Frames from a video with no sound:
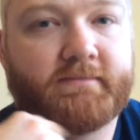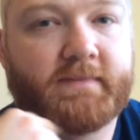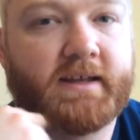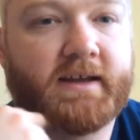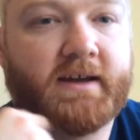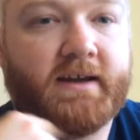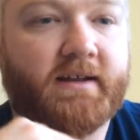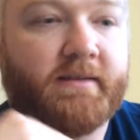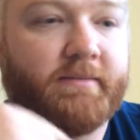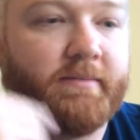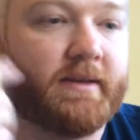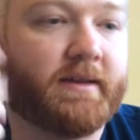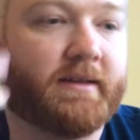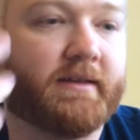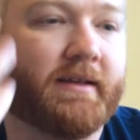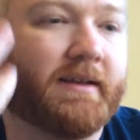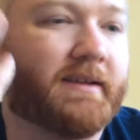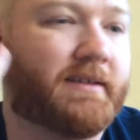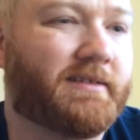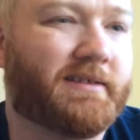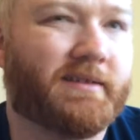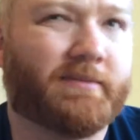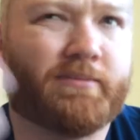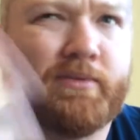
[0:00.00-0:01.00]
kind of be
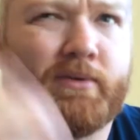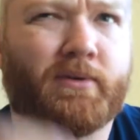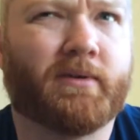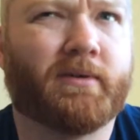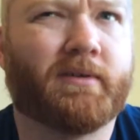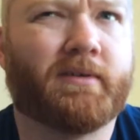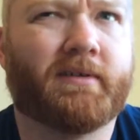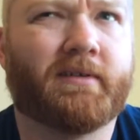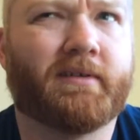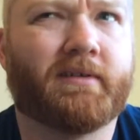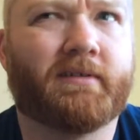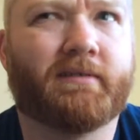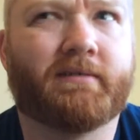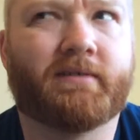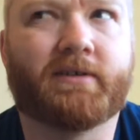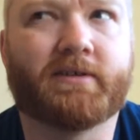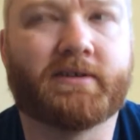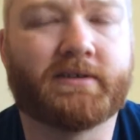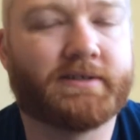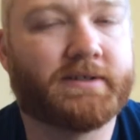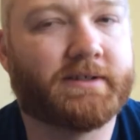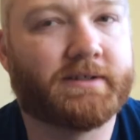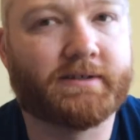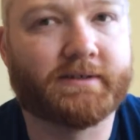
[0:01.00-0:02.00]
like support or
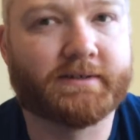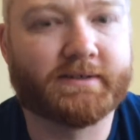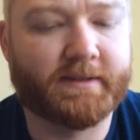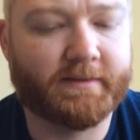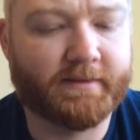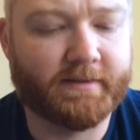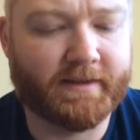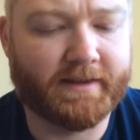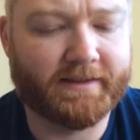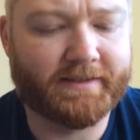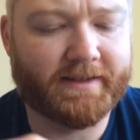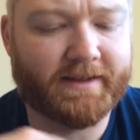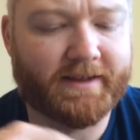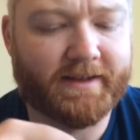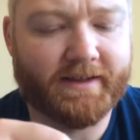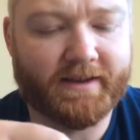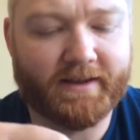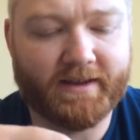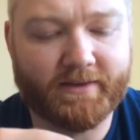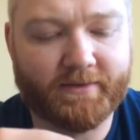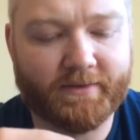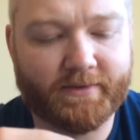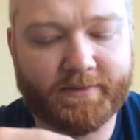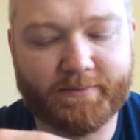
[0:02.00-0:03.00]
cushion or something like that.
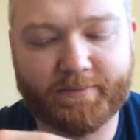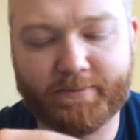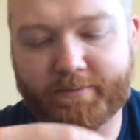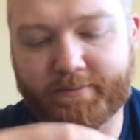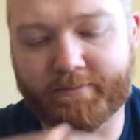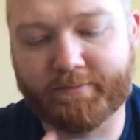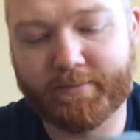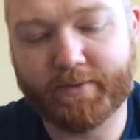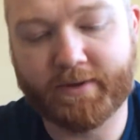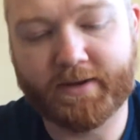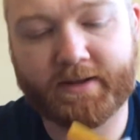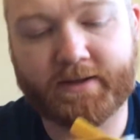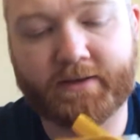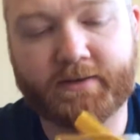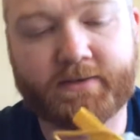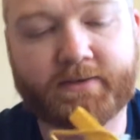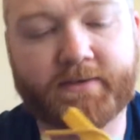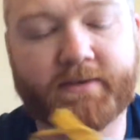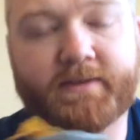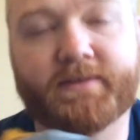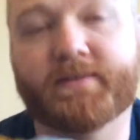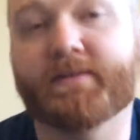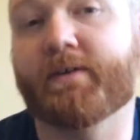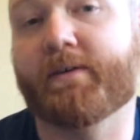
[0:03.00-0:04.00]
It was pretty
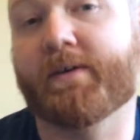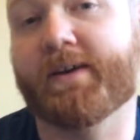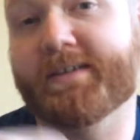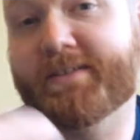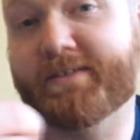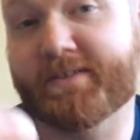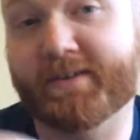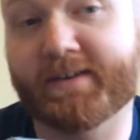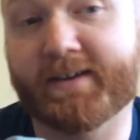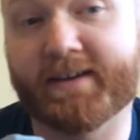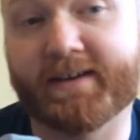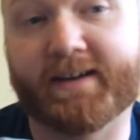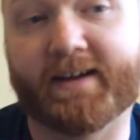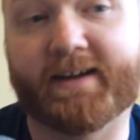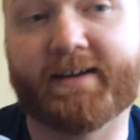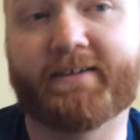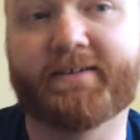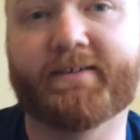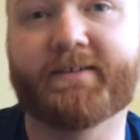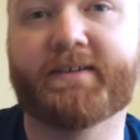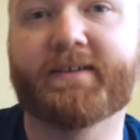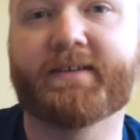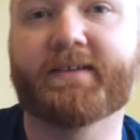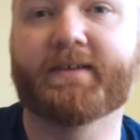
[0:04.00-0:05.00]
useless, so I took it
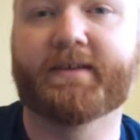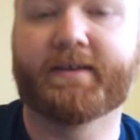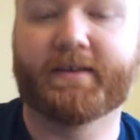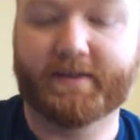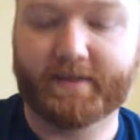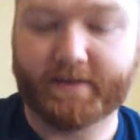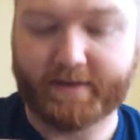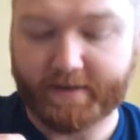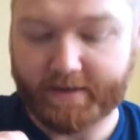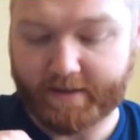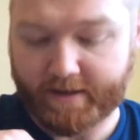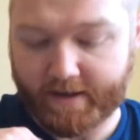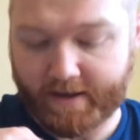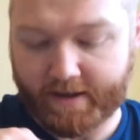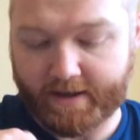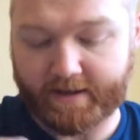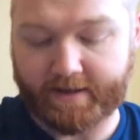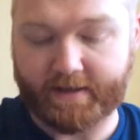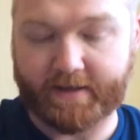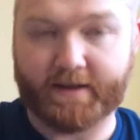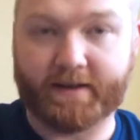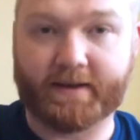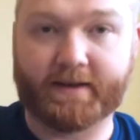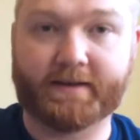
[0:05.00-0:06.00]
out.
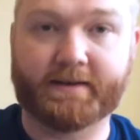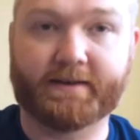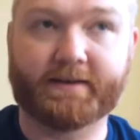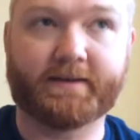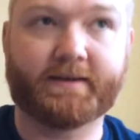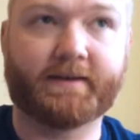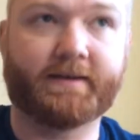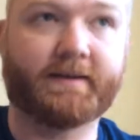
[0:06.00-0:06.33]
And